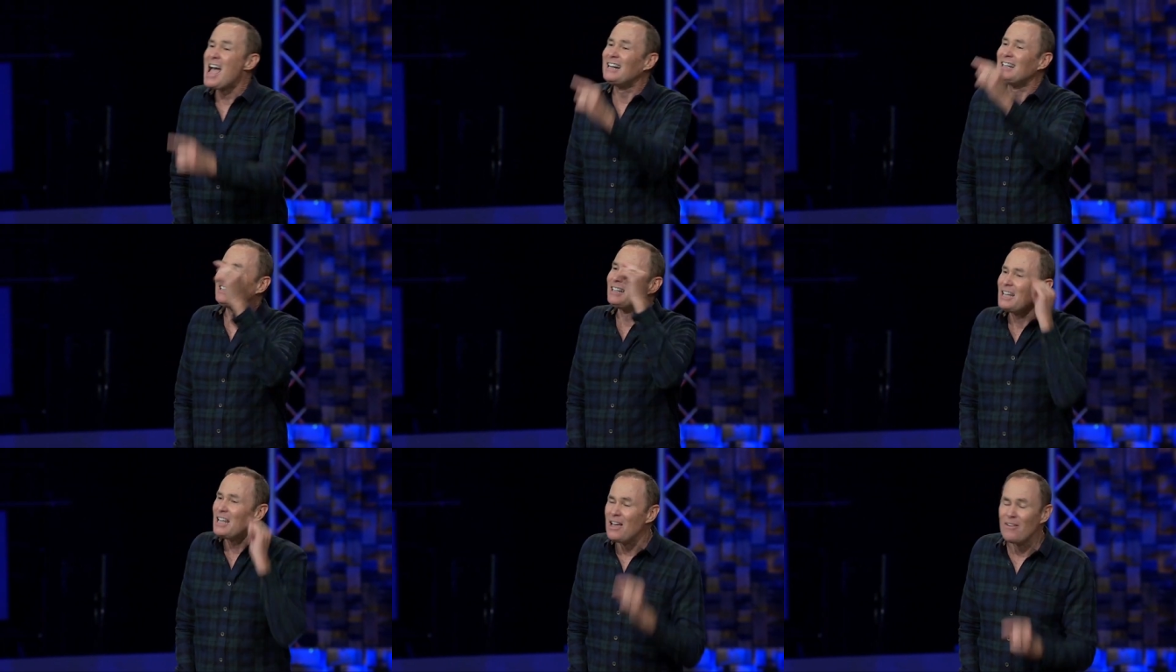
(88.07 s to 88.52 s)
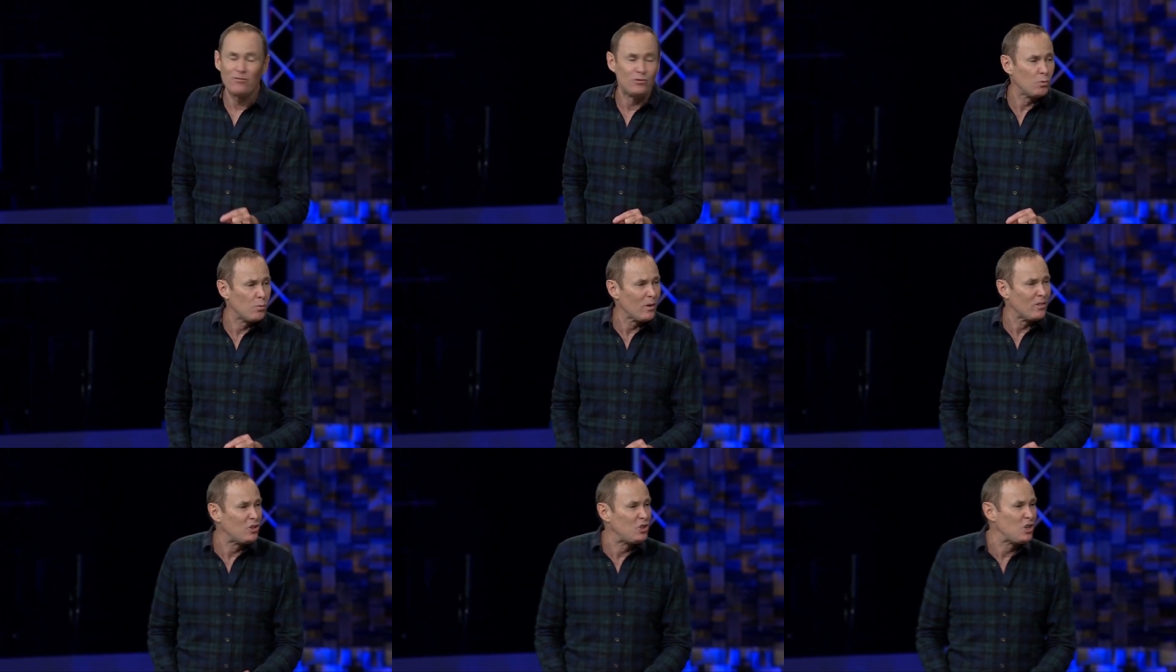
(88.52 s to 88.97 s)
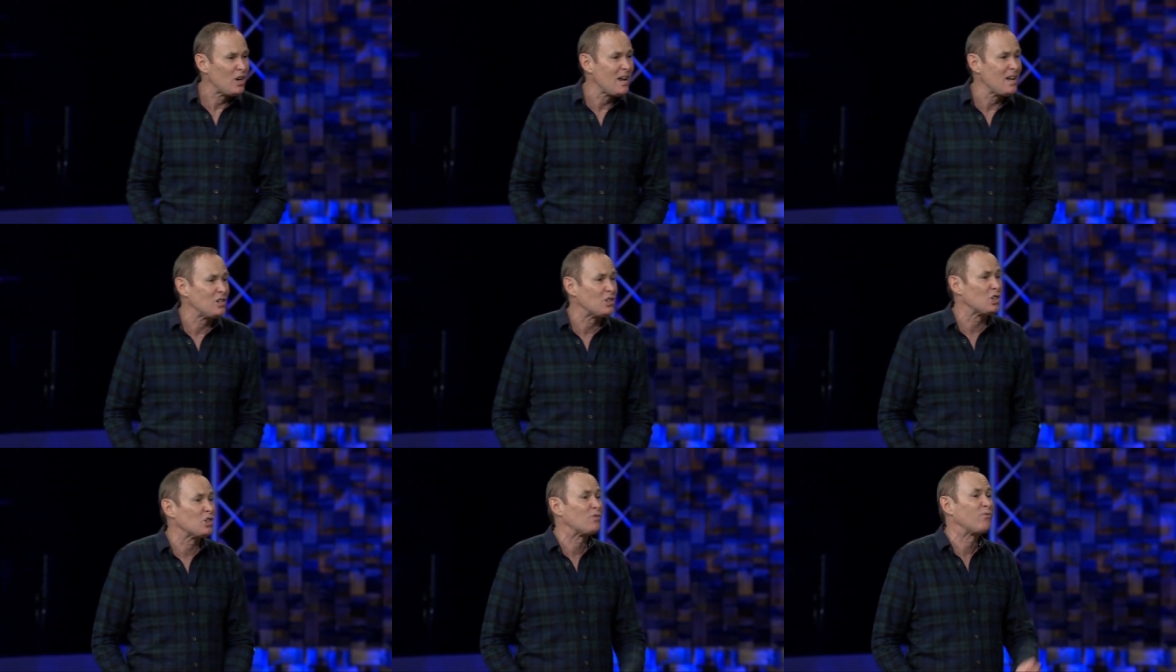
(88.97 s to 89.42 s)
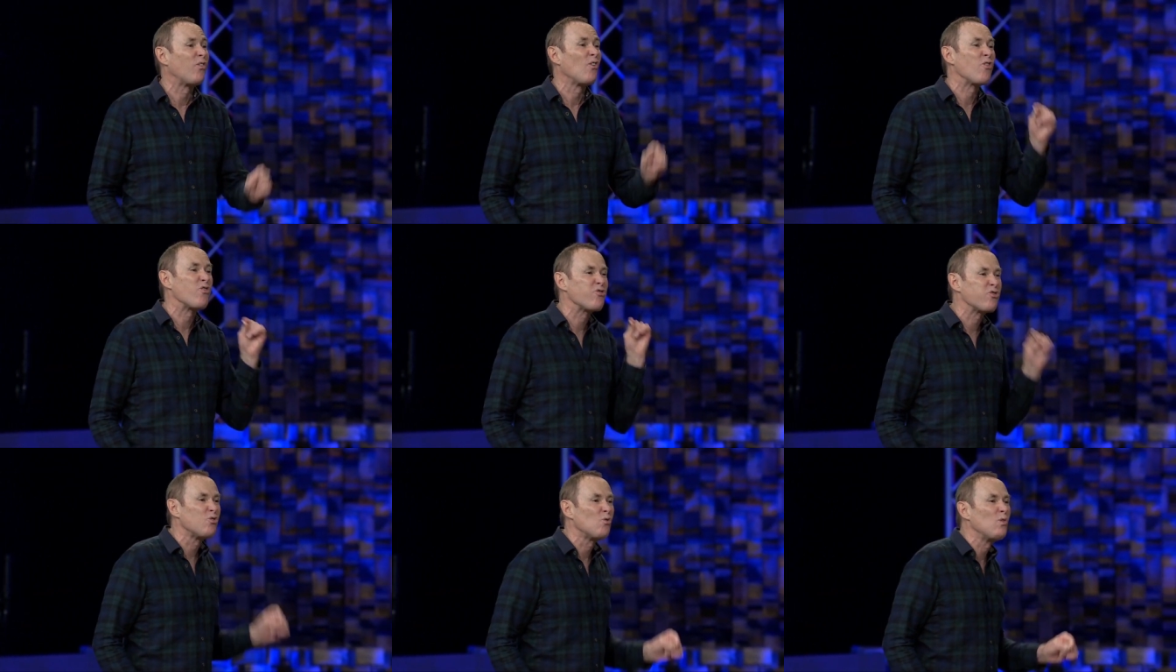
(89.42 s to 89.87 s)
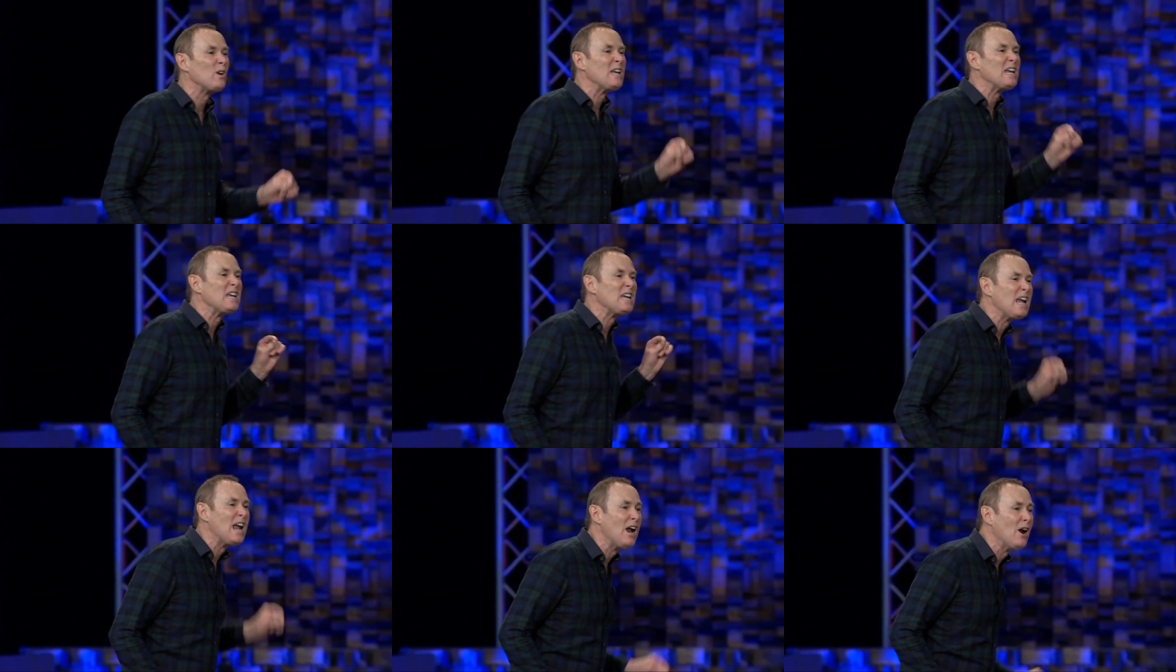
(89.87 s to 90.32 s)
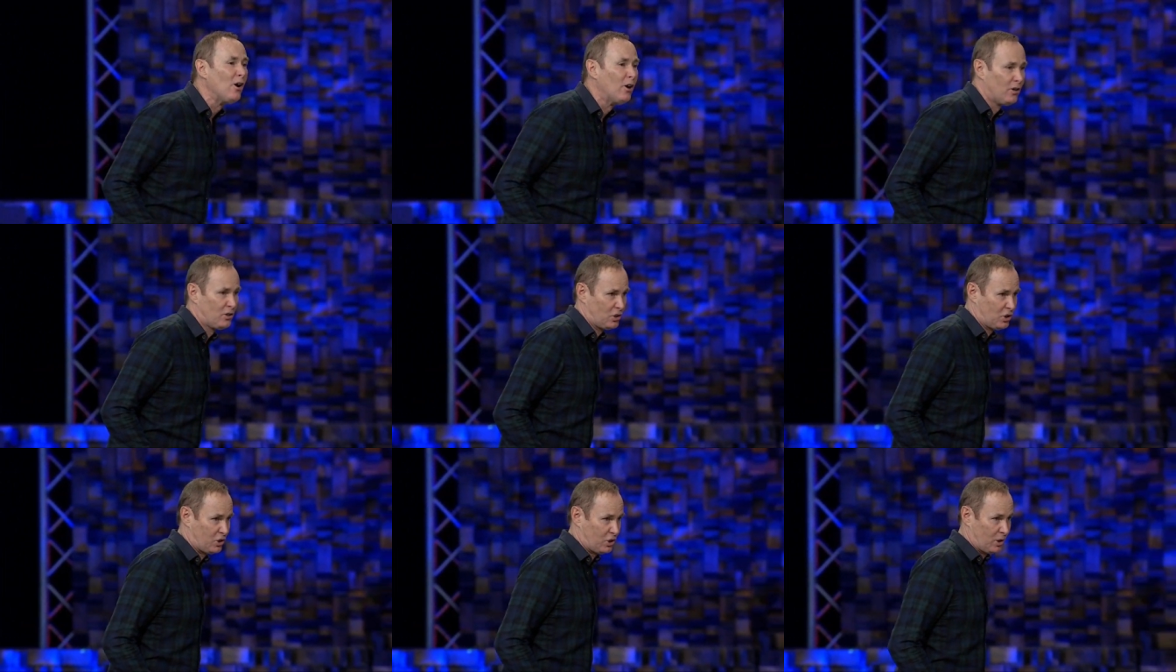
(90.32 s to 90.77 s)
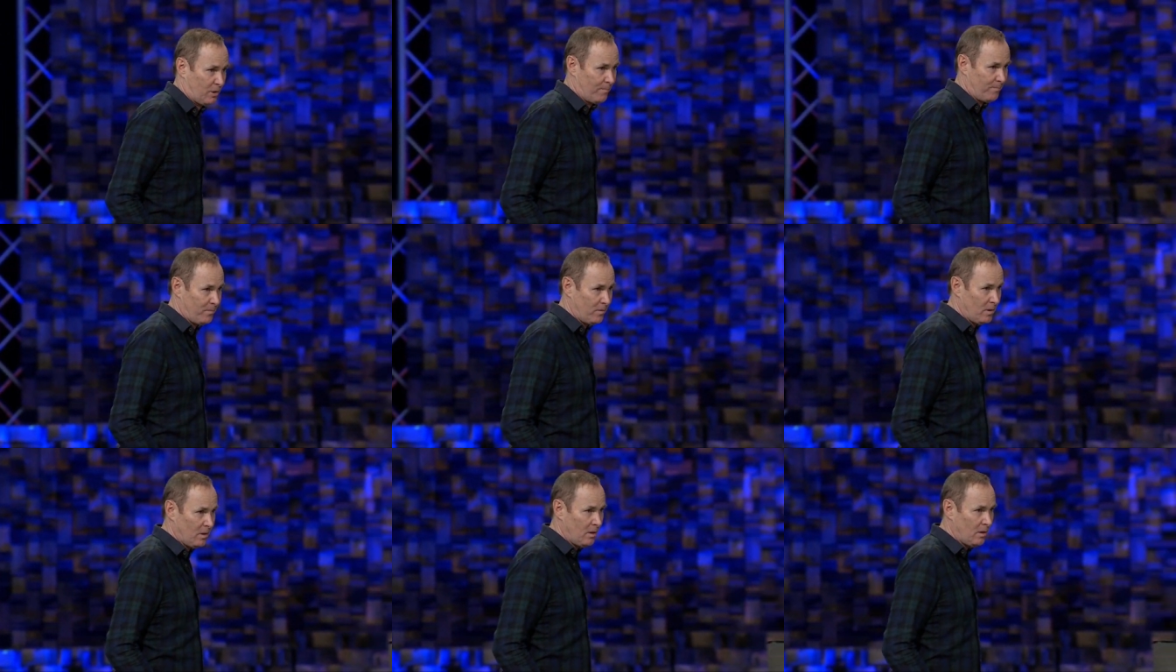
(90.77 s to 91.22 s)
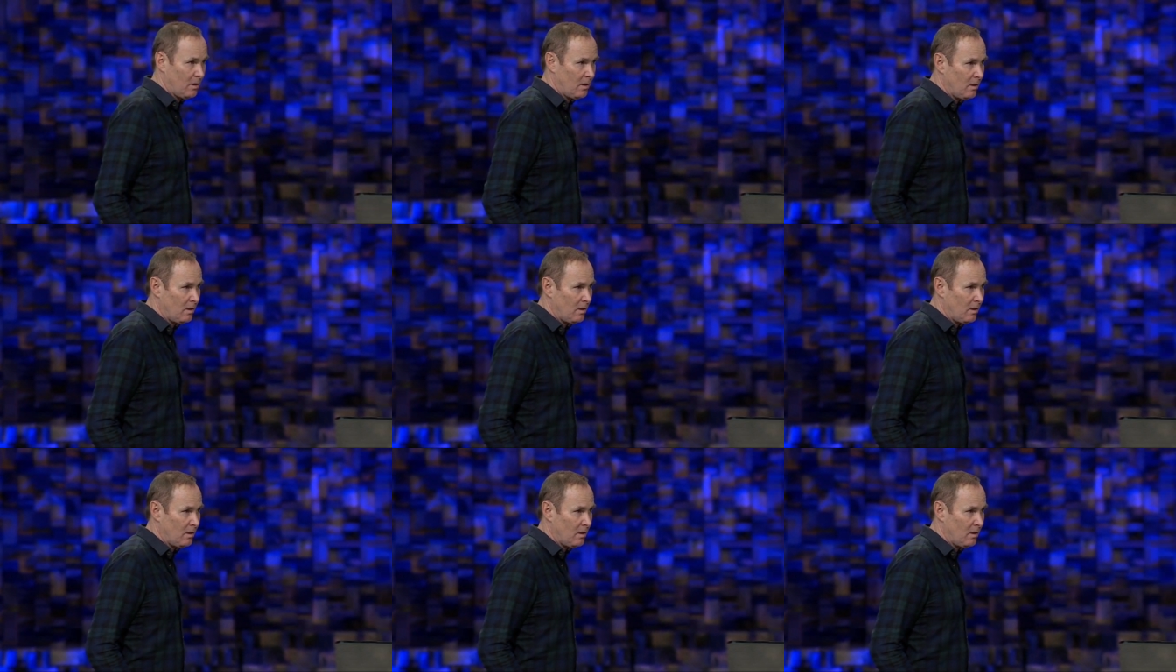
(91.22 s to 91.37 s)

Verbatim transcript: I lived with Jesus for 3 years.